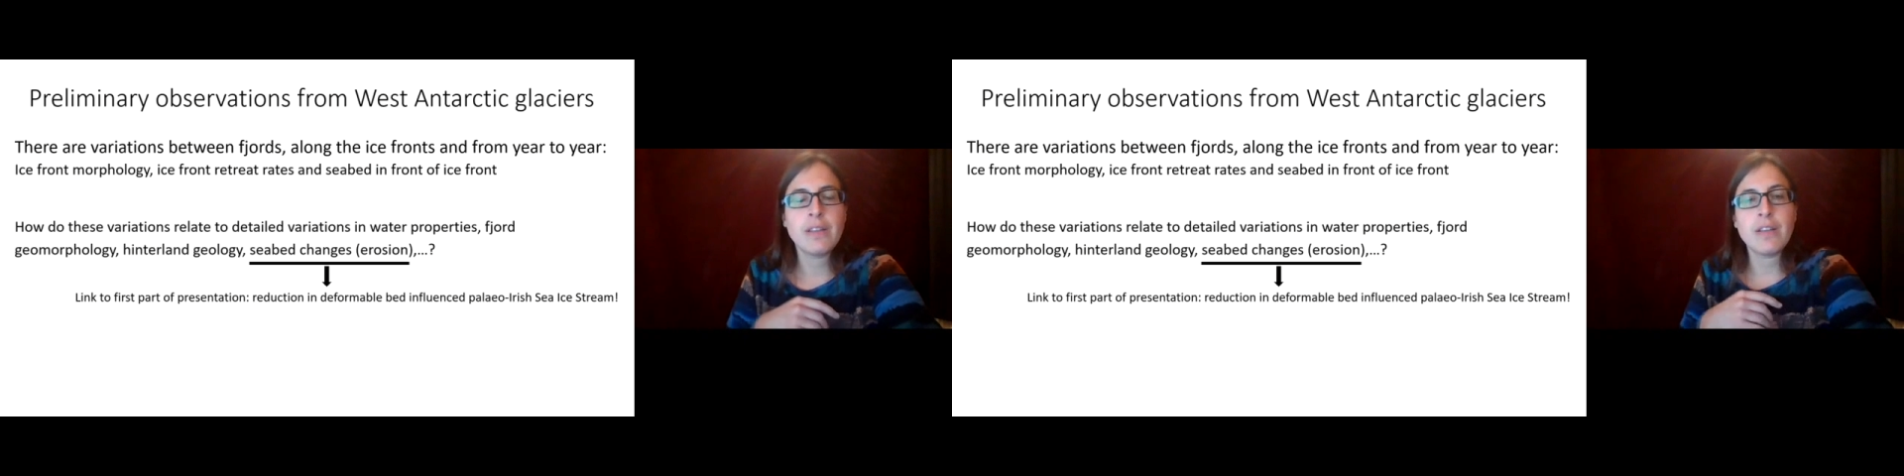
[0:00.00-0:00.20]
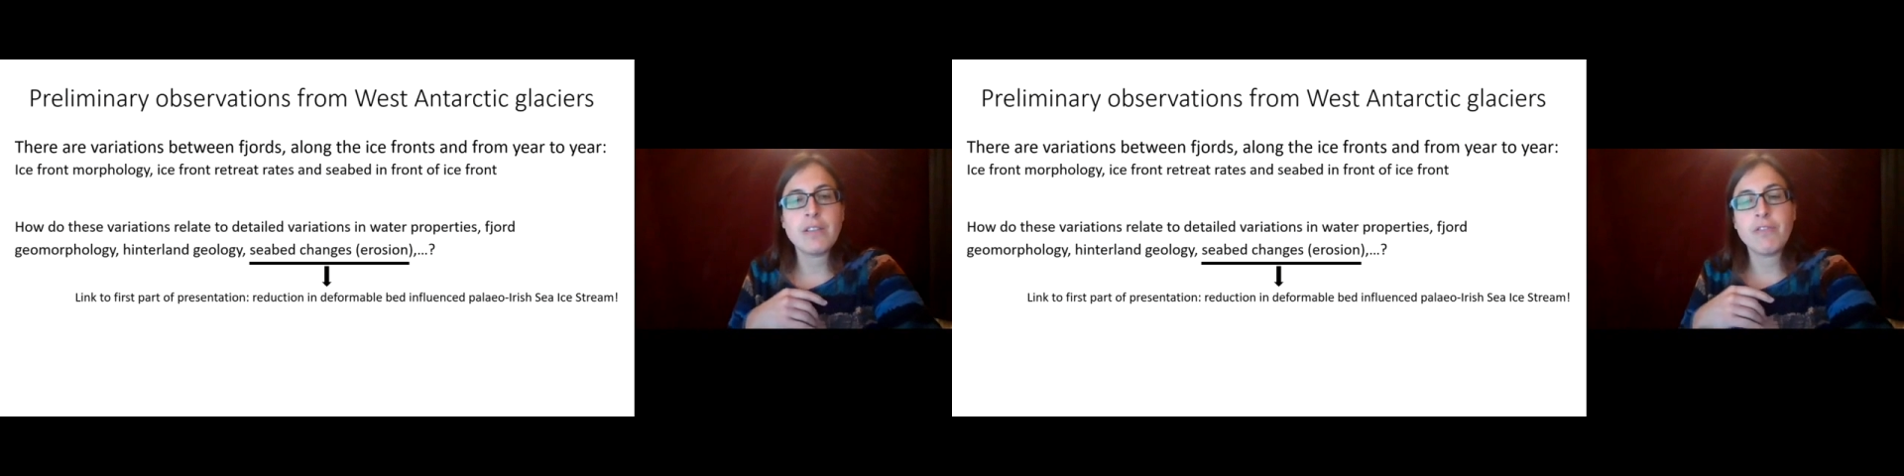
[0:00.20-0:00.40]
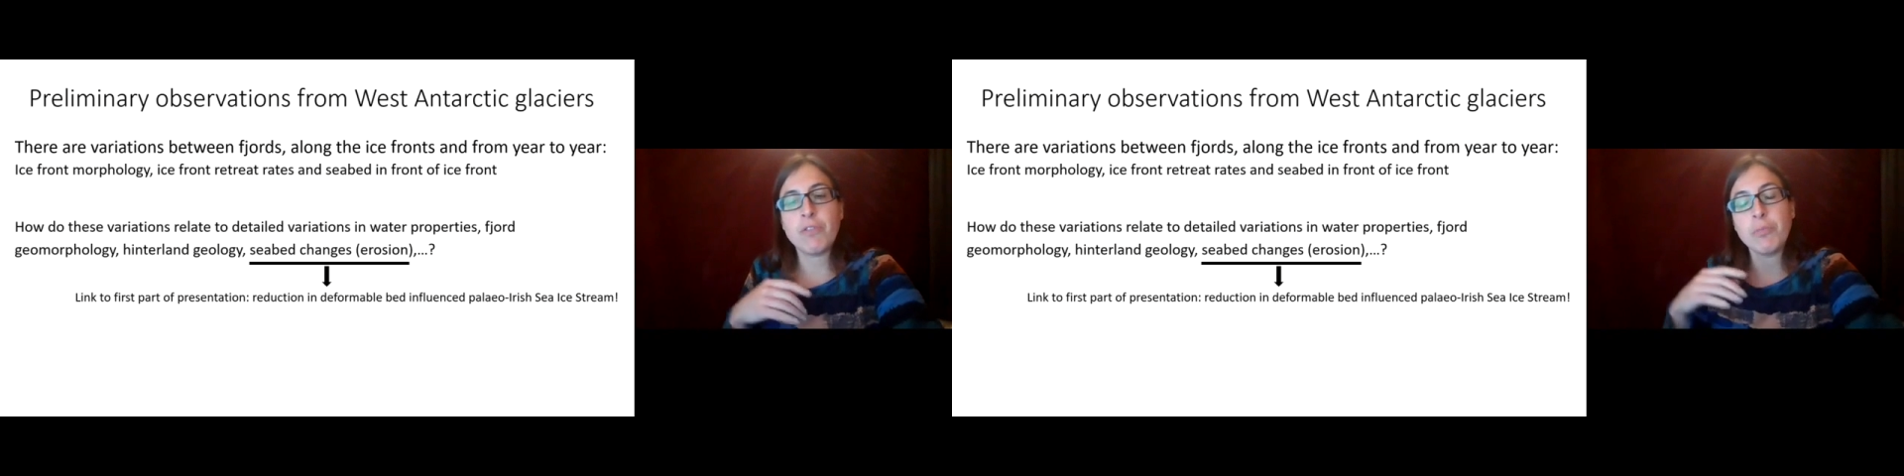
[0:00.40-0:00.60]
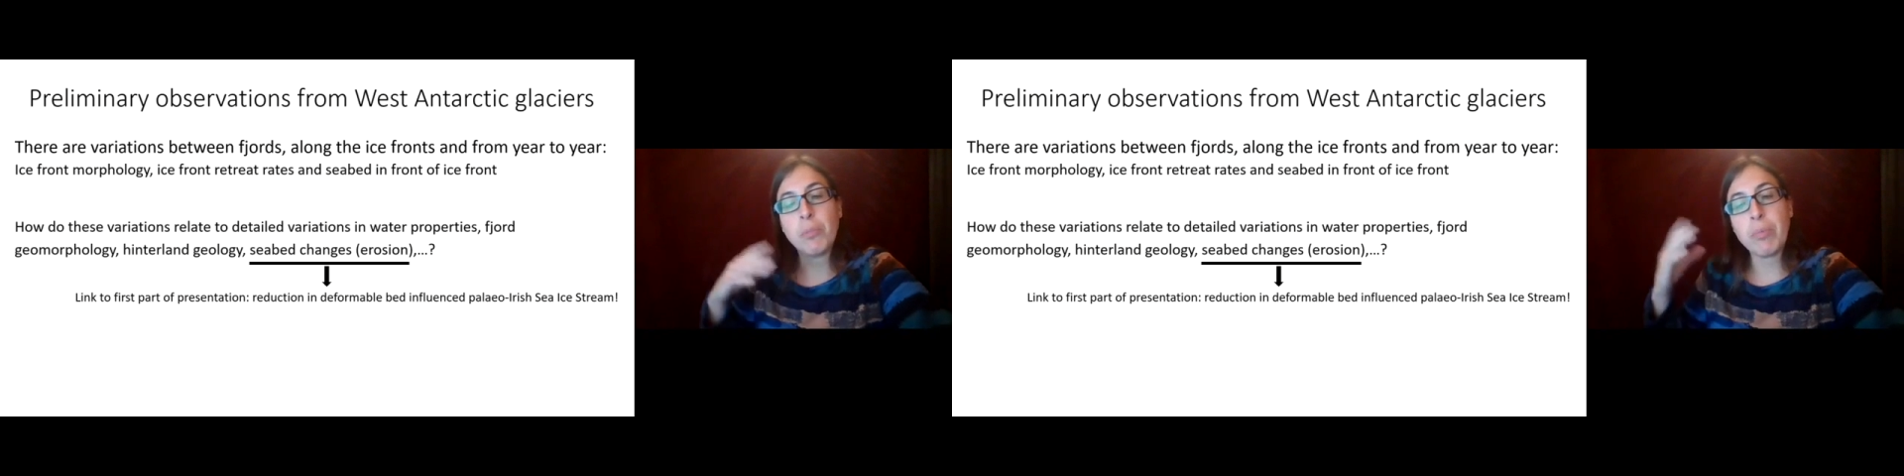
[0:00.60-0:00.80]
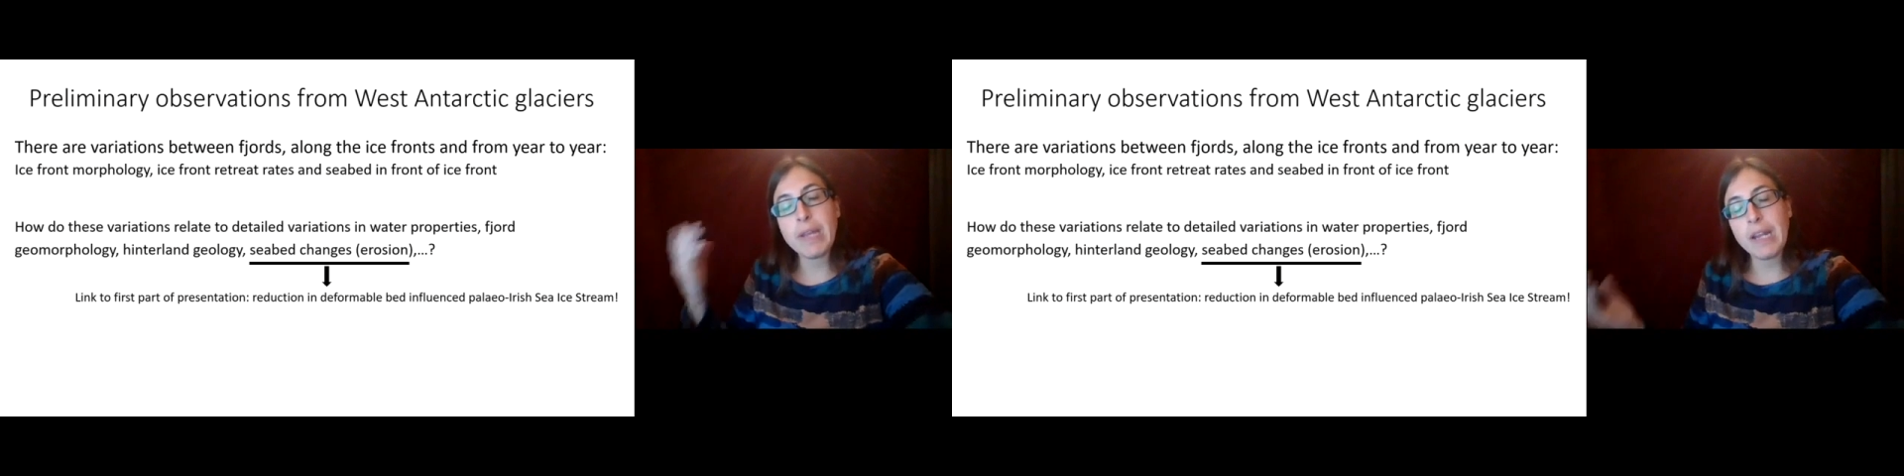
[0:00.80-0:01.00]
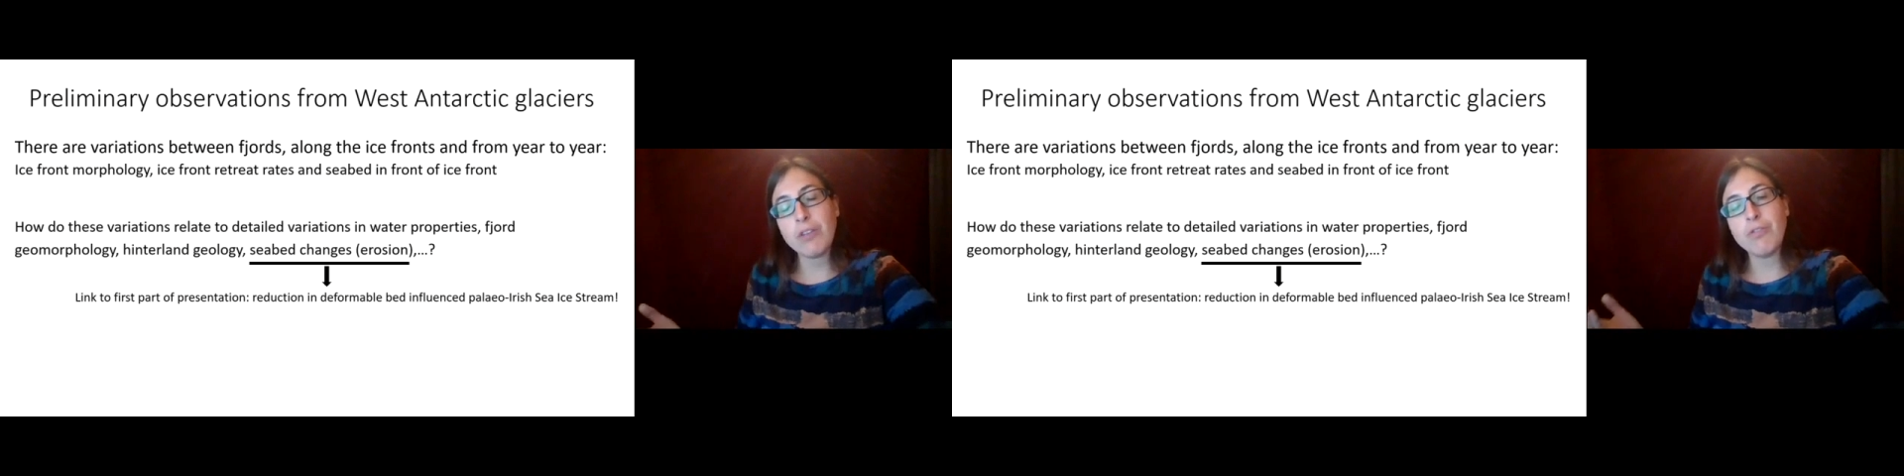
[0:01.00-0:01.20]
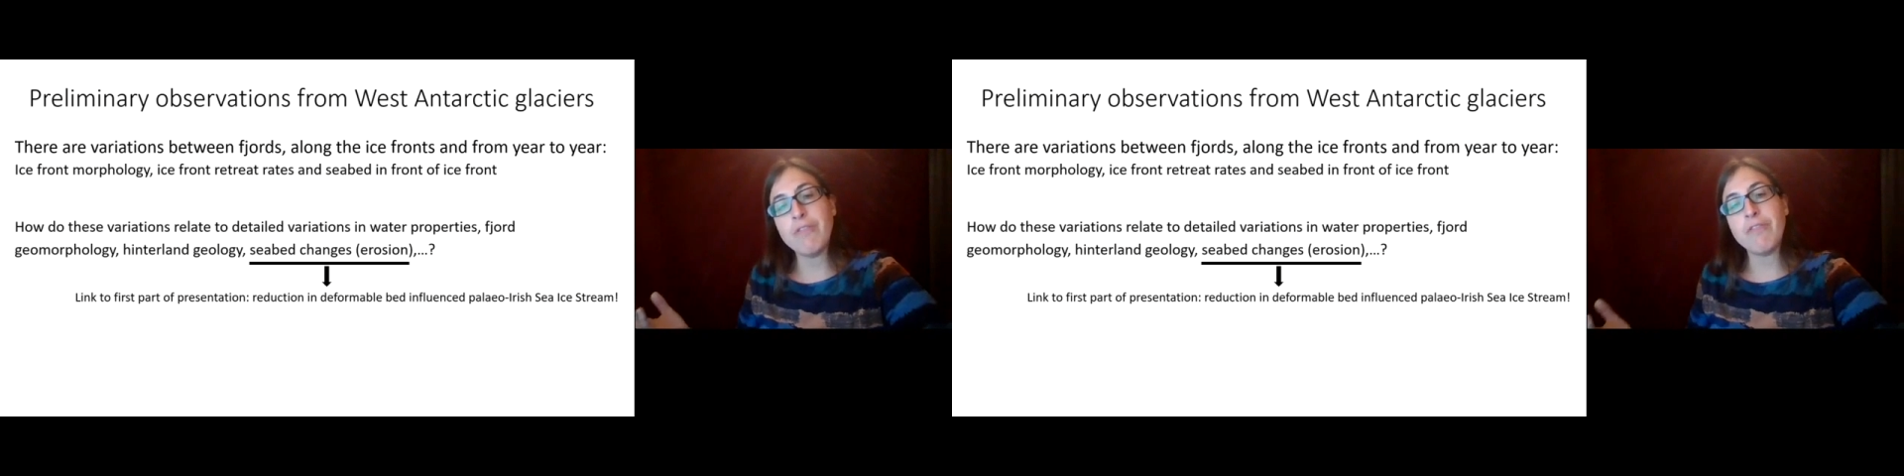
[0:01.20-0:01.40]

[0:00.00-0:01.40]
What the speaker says: that from the paleo